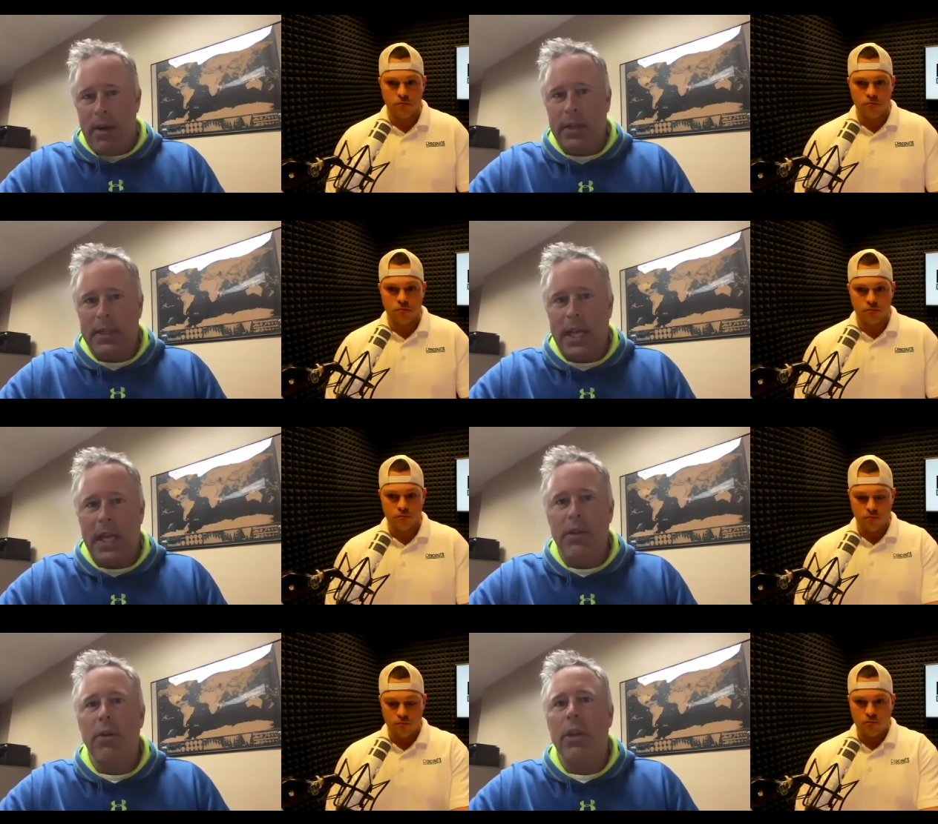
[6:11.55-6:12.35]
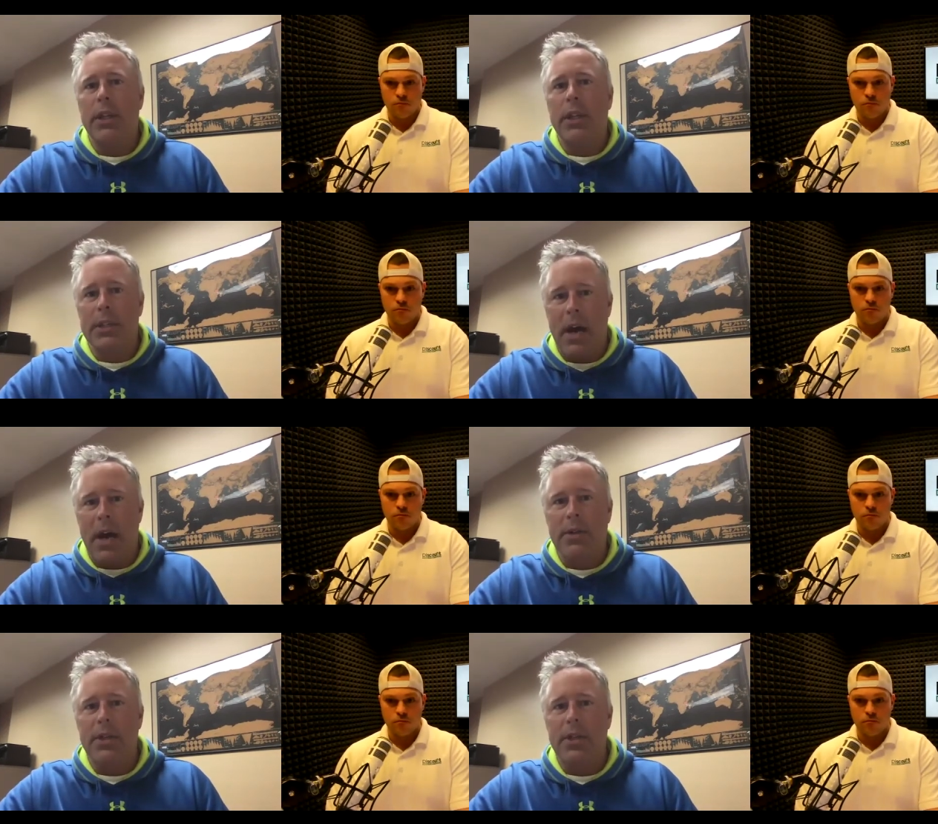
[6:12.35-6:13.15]
Speaker 1: and say, "Can you go look at this
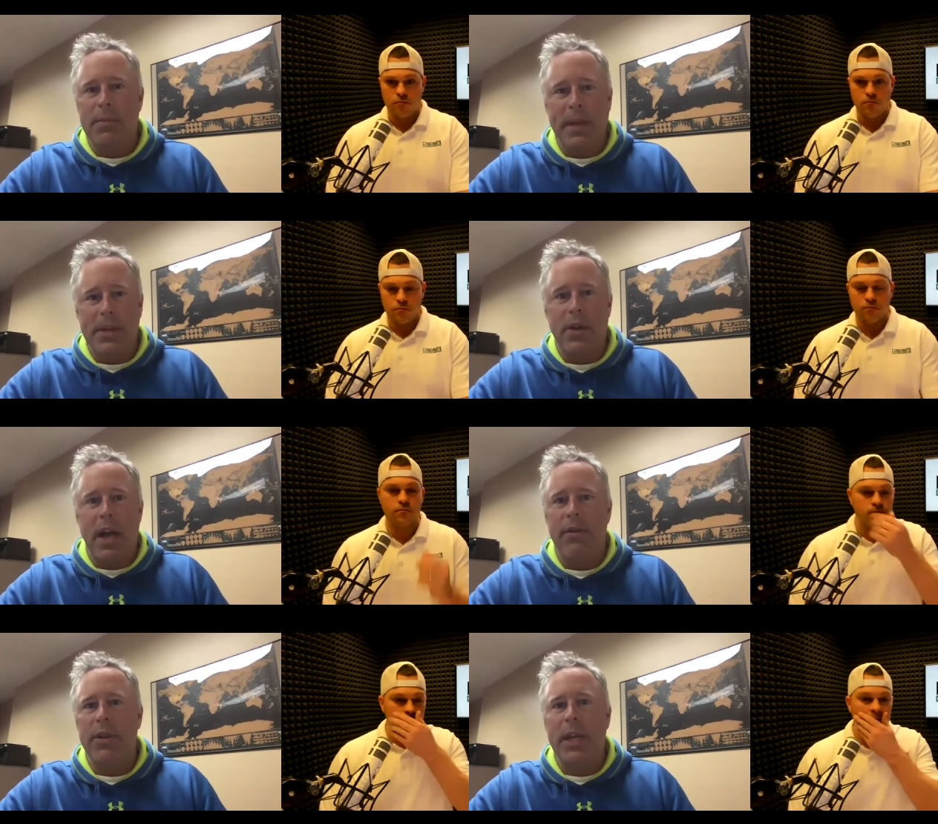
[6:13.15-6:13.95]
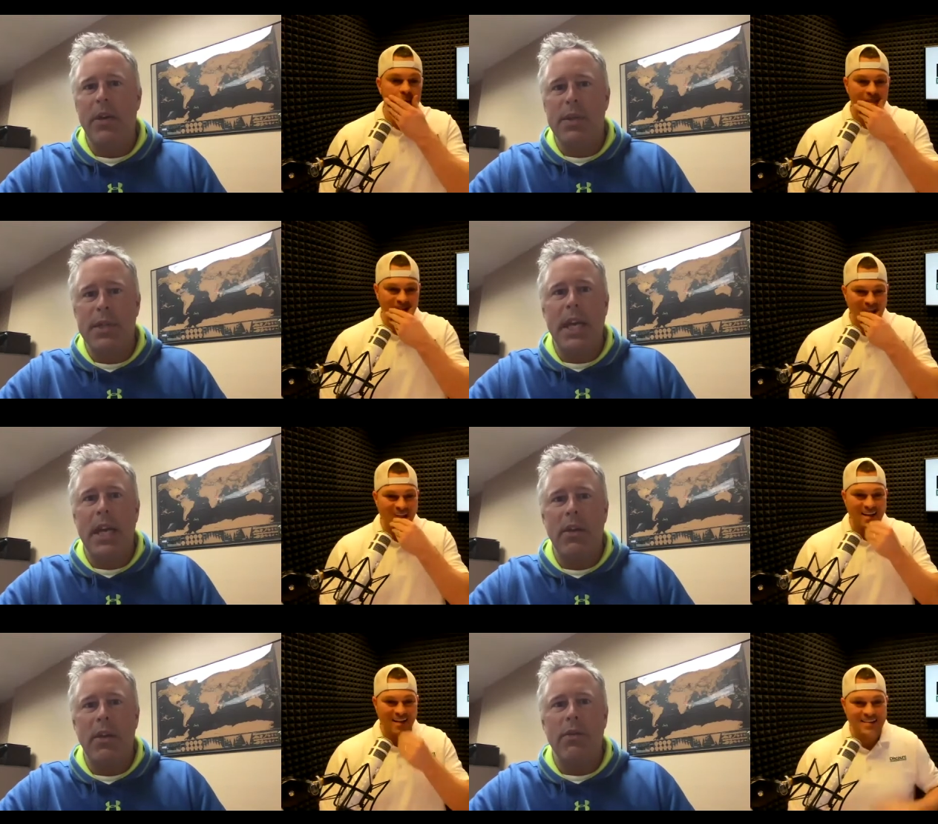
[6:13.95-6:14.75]
house and just make sure everything you see,
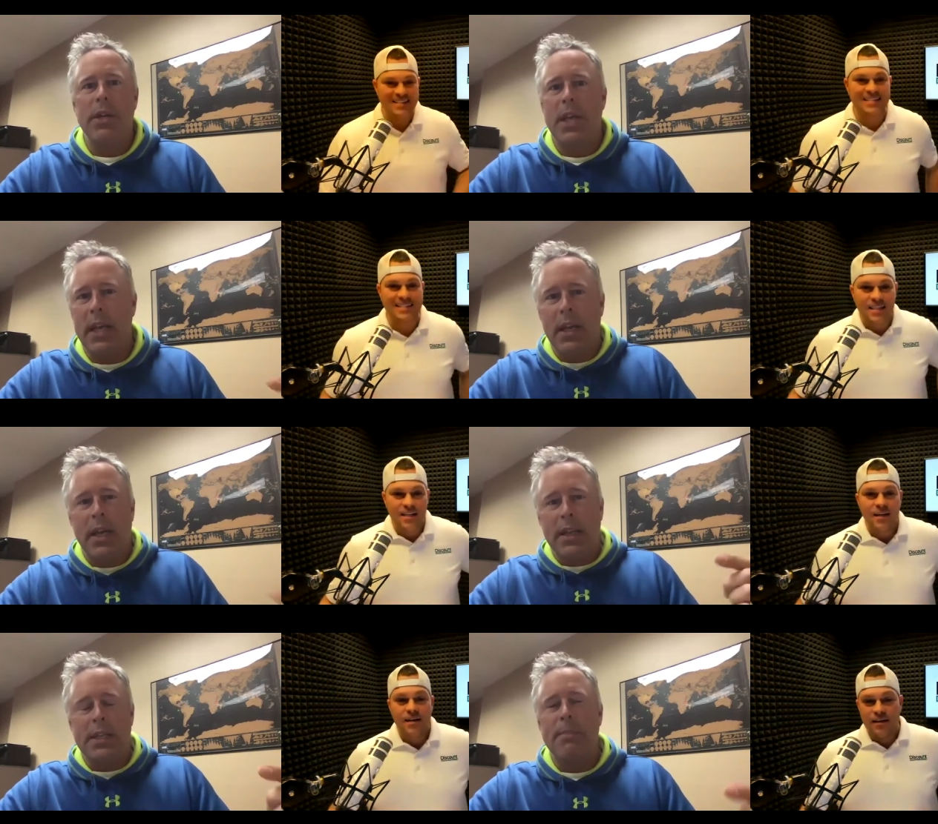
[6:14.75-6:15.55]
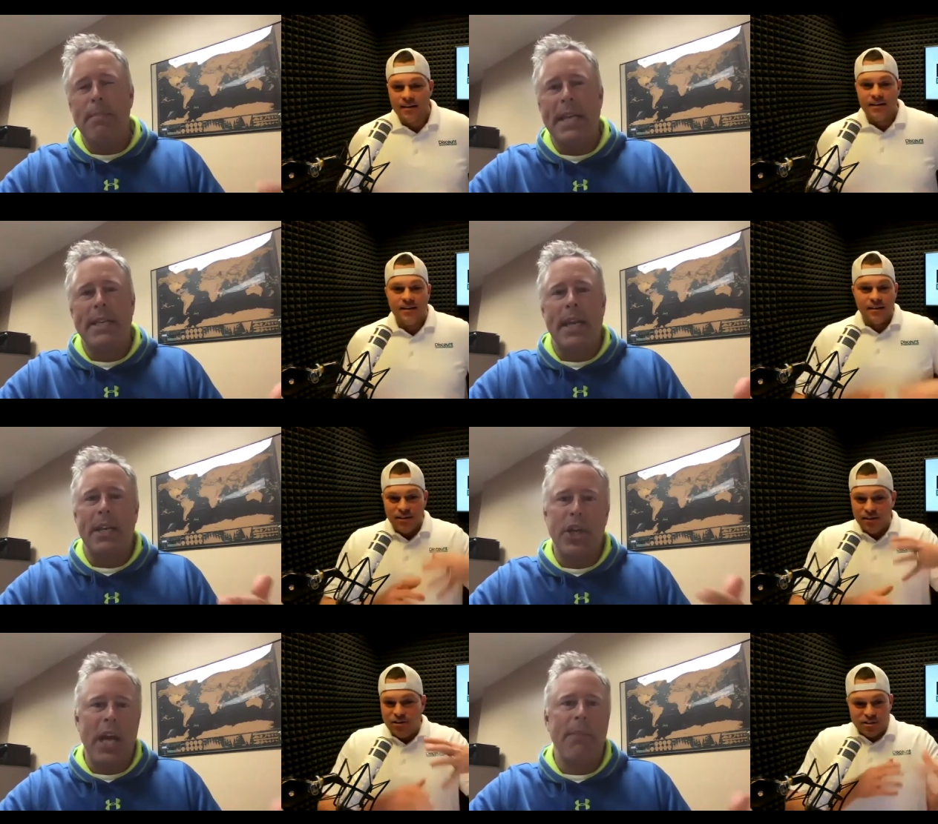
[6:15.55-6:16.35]
you just hit. This is based on a.
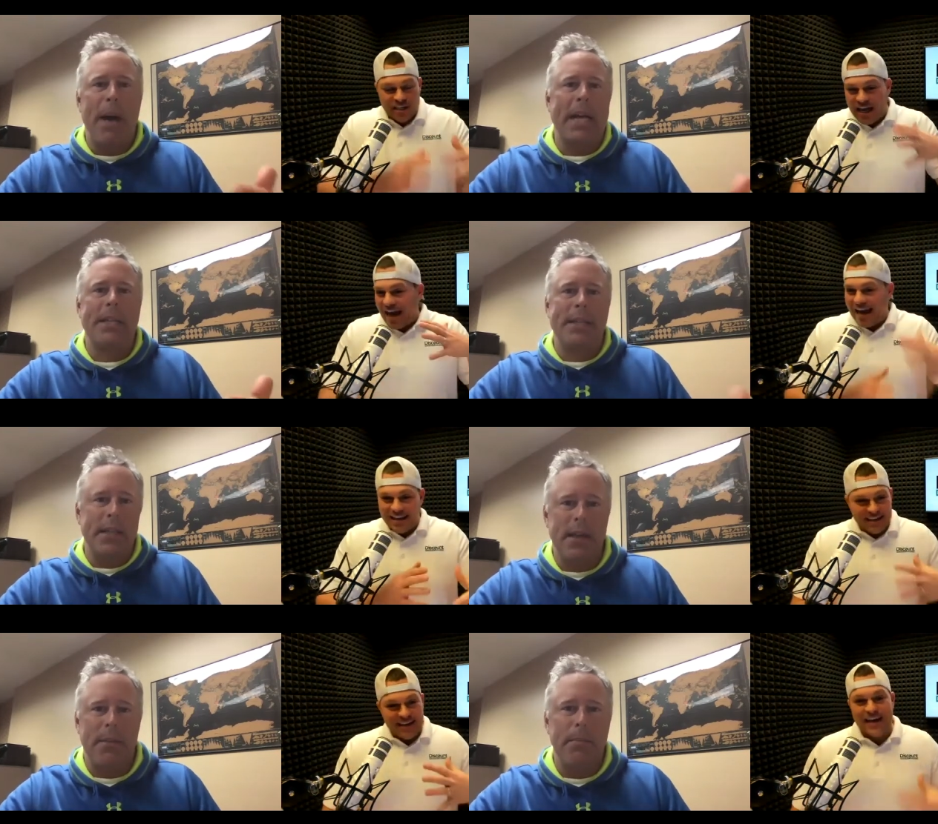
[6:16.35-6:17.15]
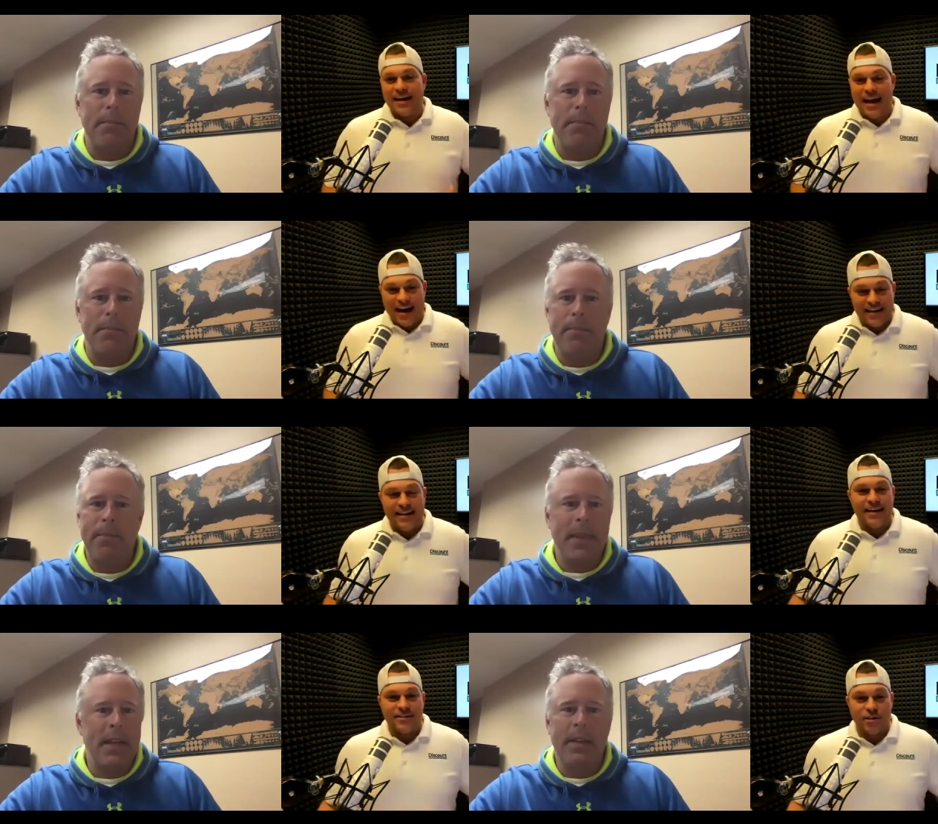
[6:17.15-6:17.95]
You're just going to add system.
Speaker 2: it, yeah, add it
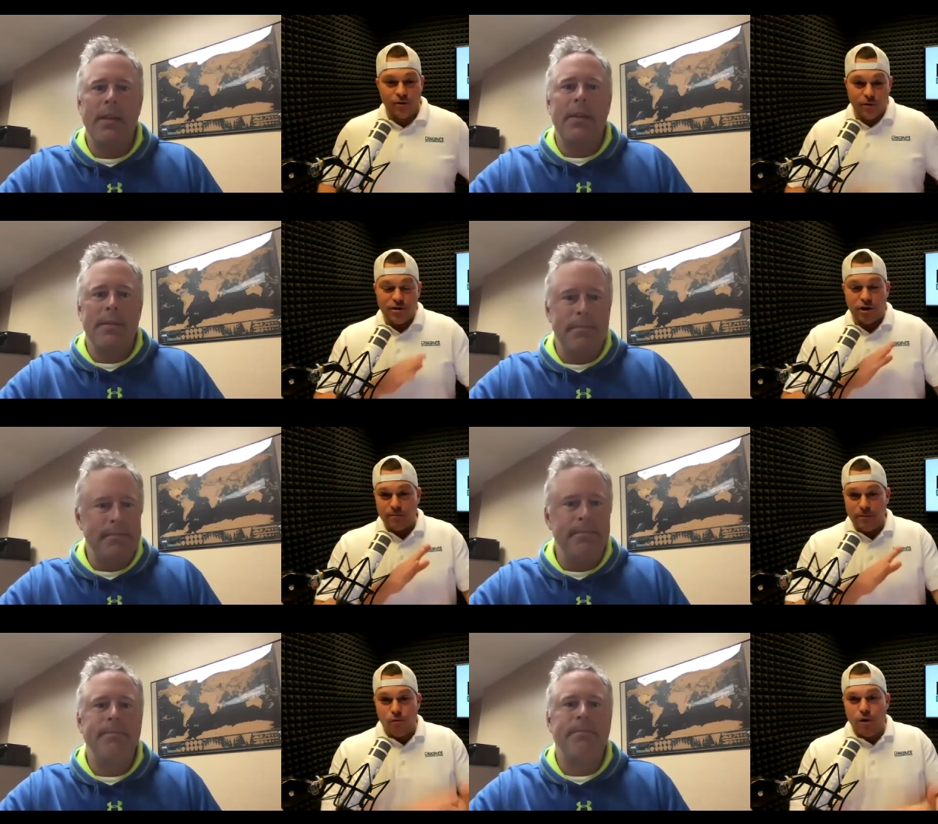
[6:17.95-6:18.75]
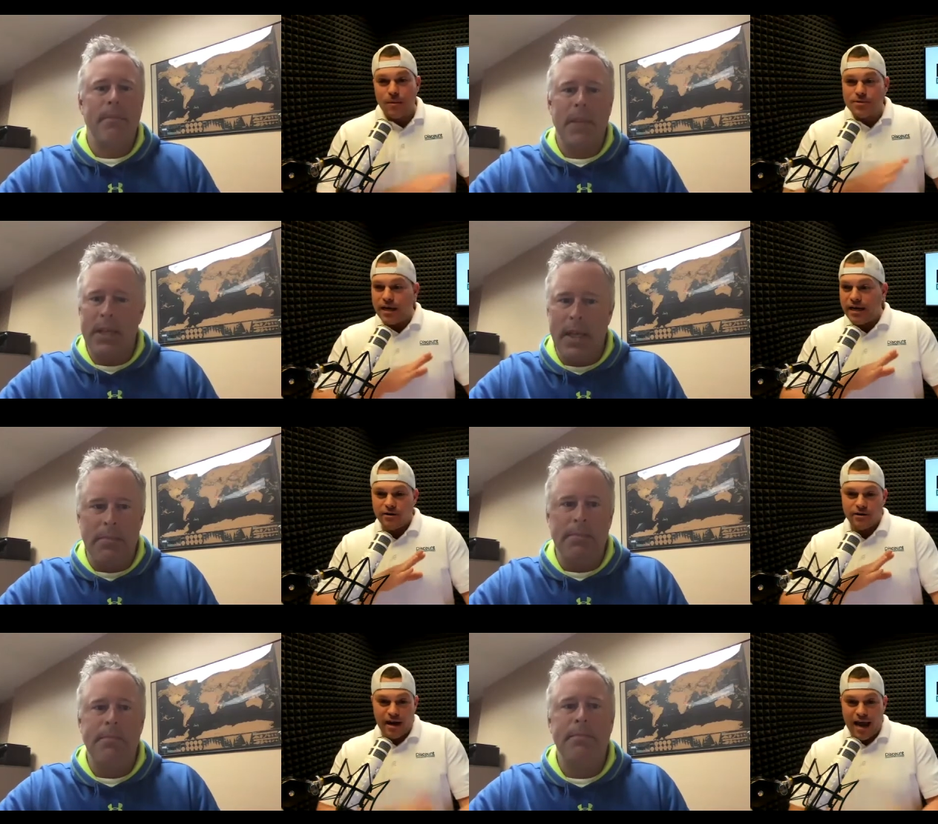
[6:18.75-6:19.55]
in. So, are we talking about a website
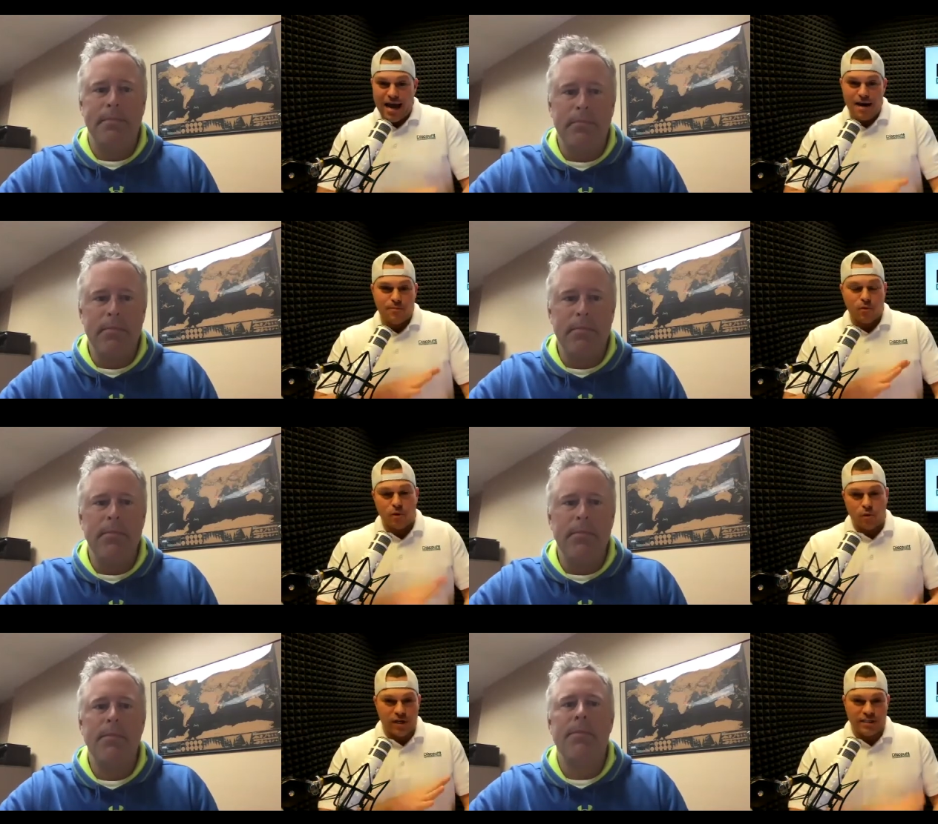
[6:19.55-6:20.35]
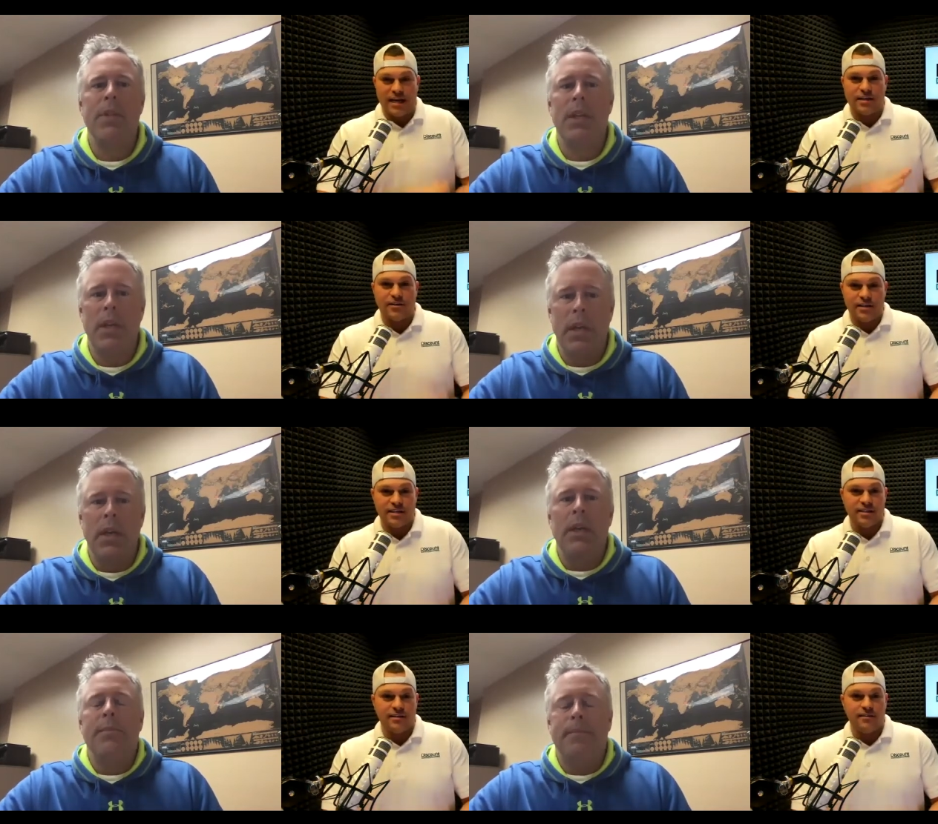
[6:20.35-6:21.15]
or an app, or what, what exactly is it?